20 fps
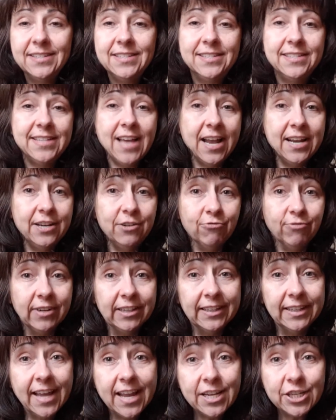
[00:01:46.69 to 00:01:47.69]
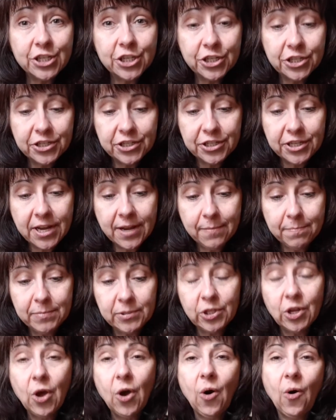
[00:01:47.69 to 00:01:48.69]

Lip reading: sudden relationships